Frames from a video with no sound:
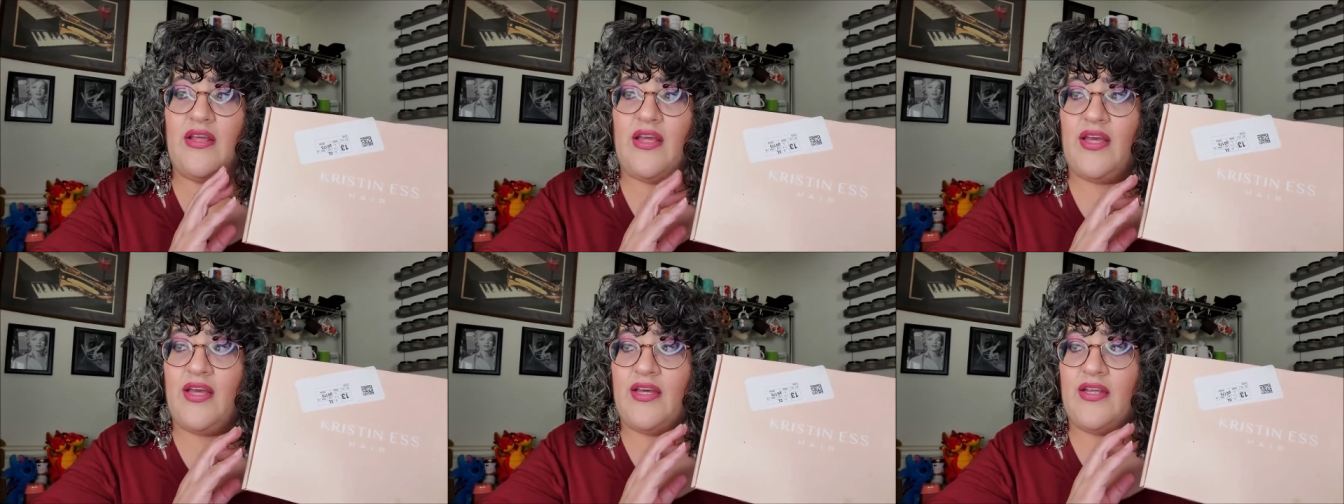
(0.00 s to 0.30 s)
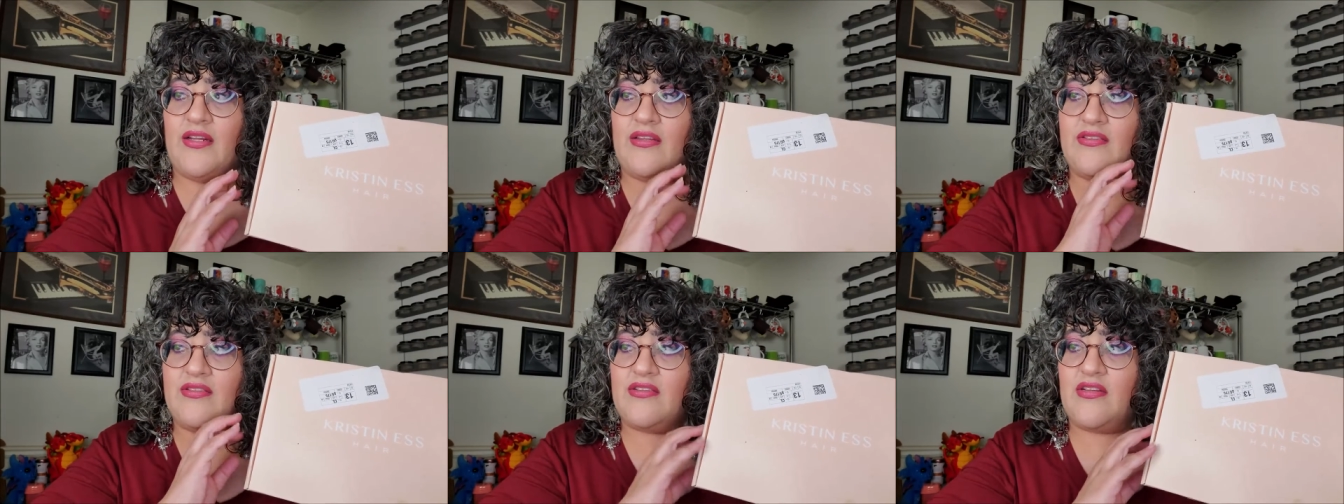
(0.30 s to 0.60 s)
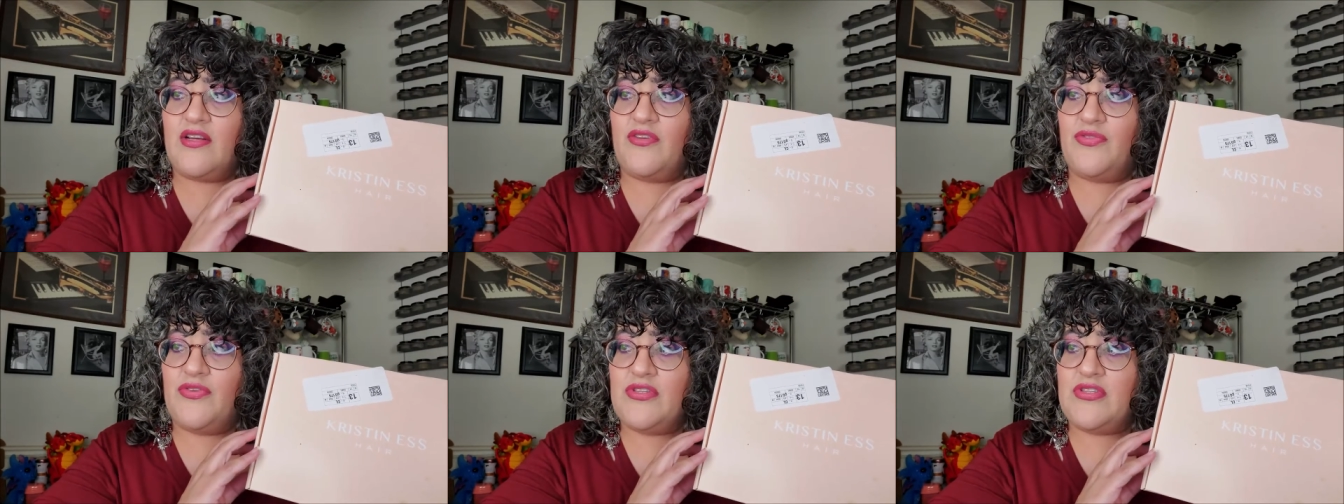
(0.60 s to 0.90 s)
and the
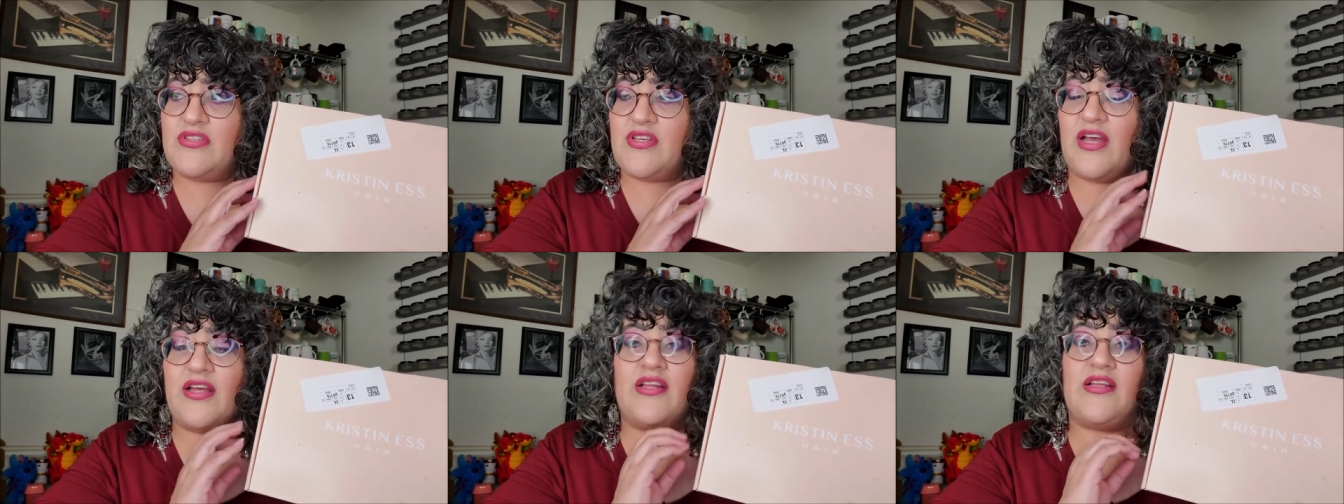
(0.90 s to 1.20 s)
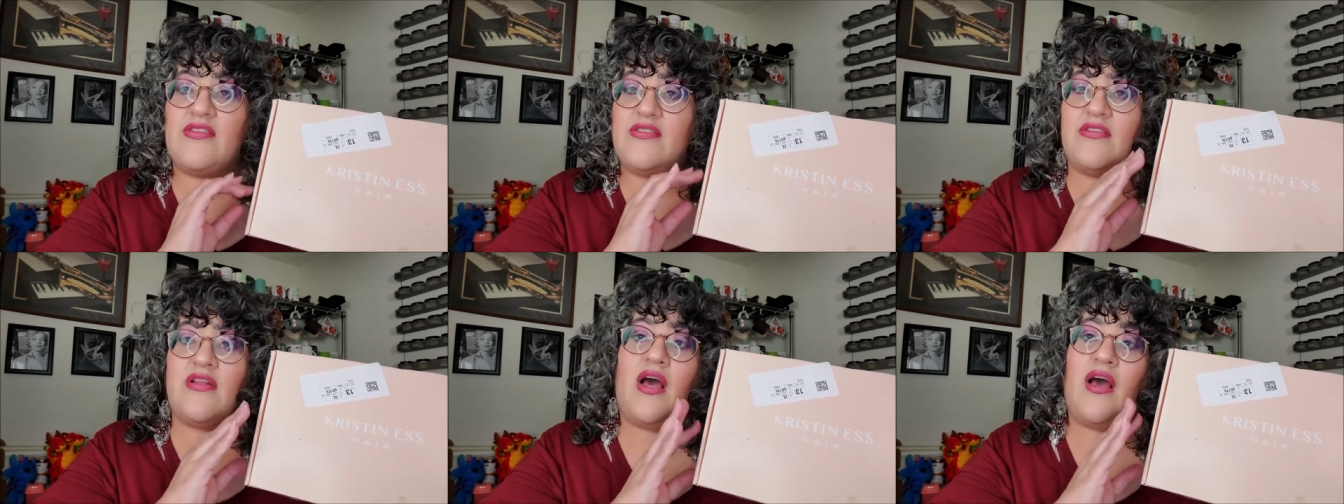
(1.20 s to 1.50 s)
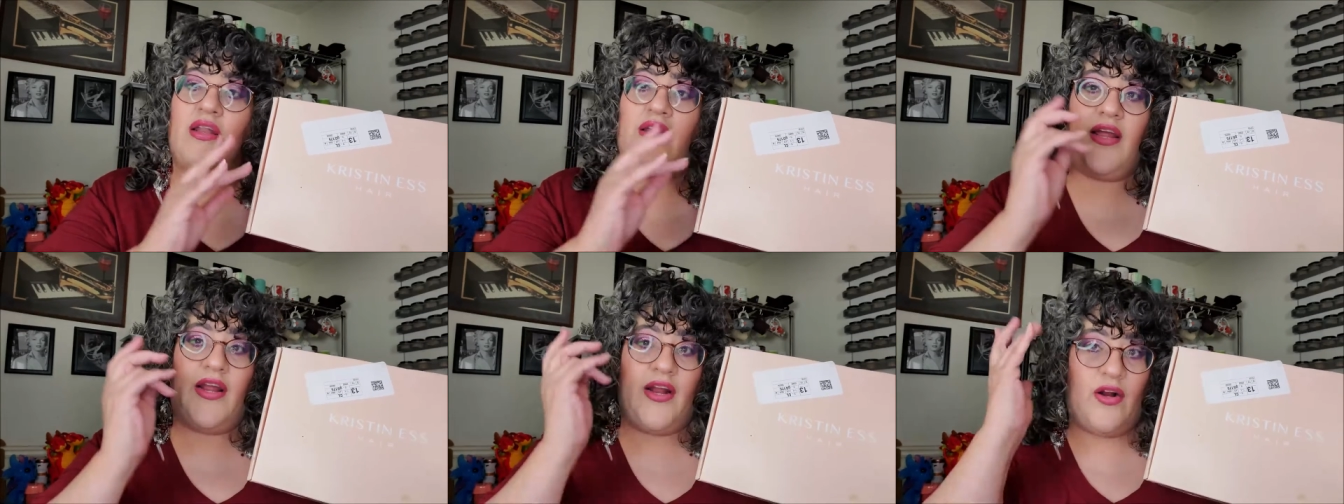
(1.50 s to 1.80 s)
stuff inside, it's
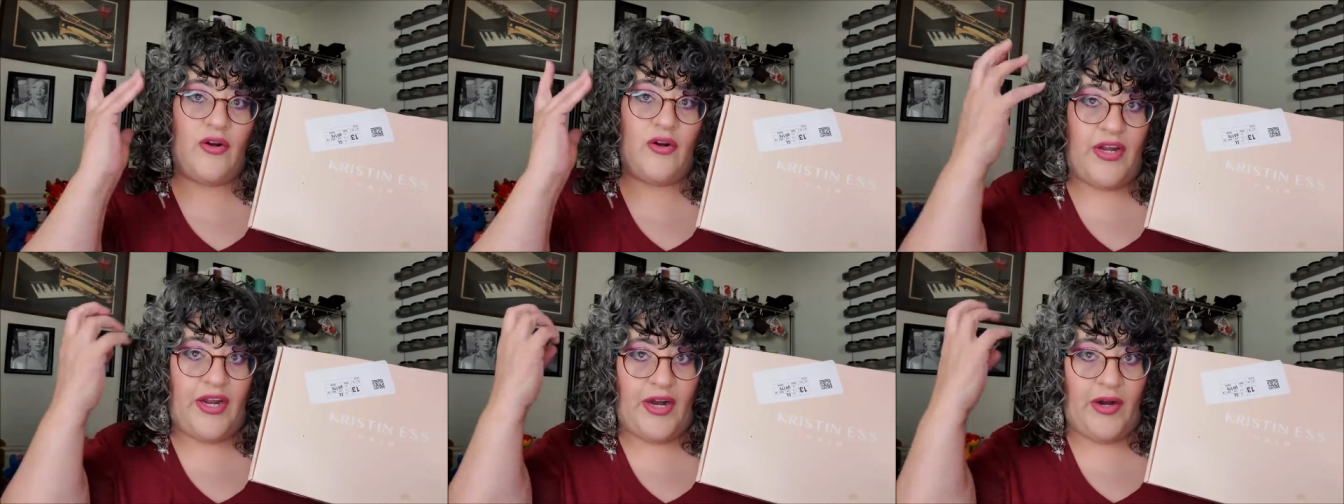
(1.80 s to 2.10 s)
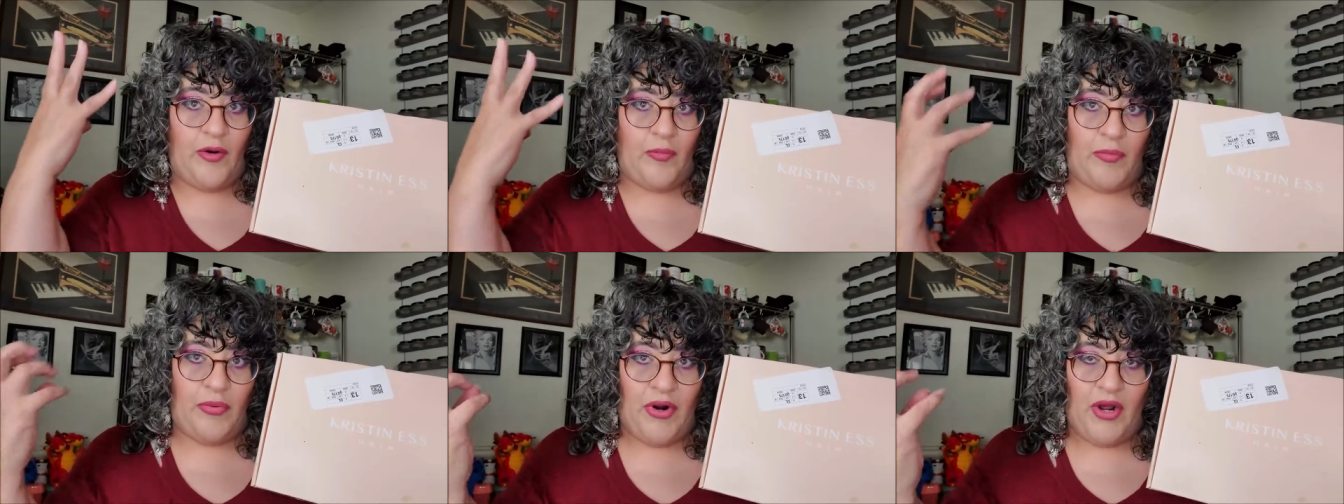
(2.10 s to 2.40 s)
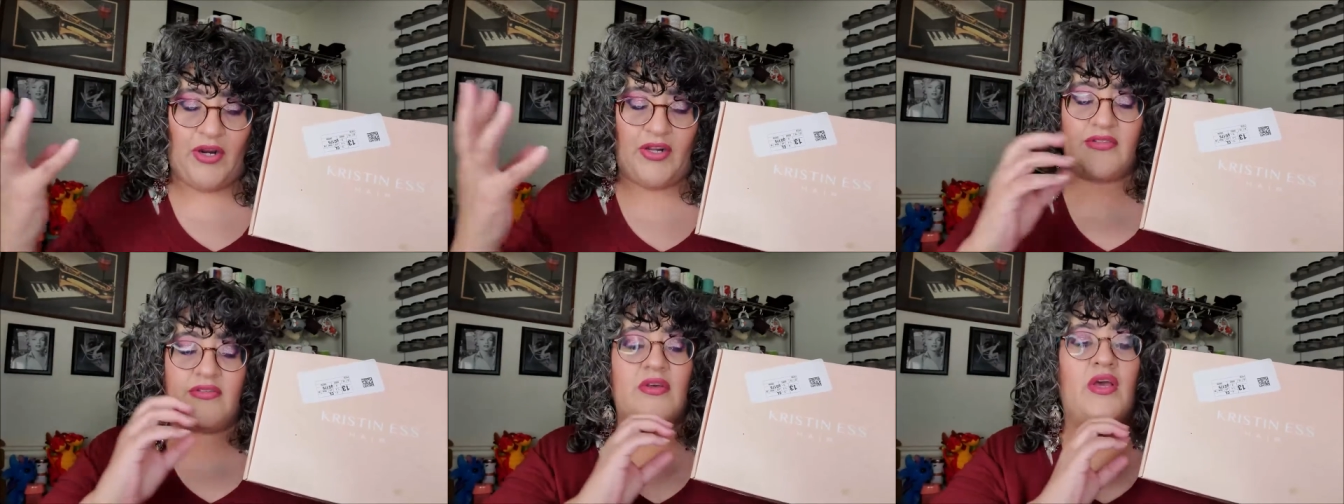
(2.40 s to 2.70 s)
not hair care
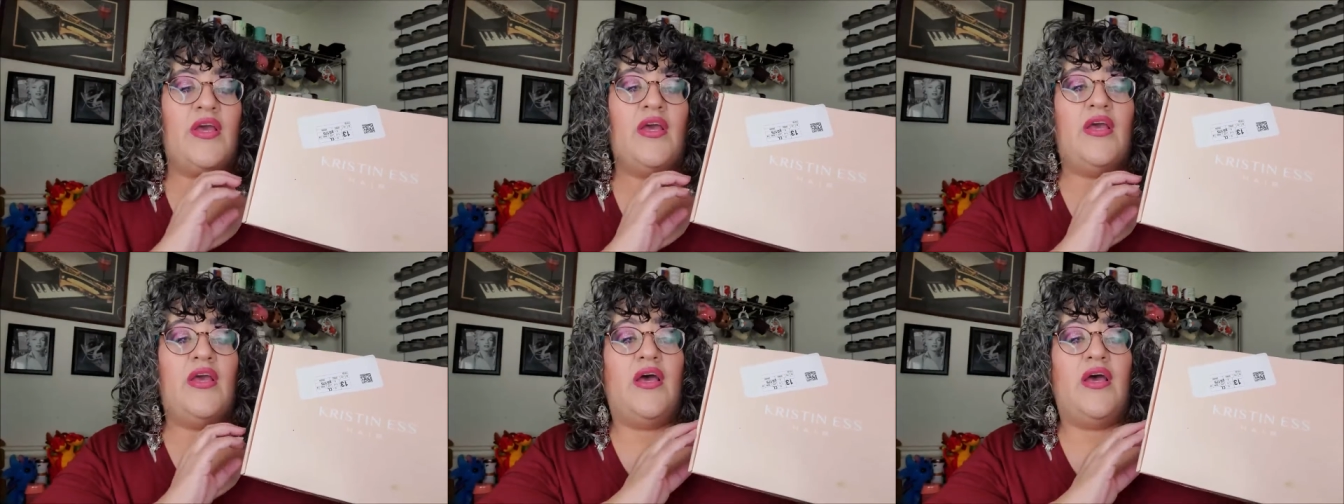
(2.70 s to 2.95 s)
products.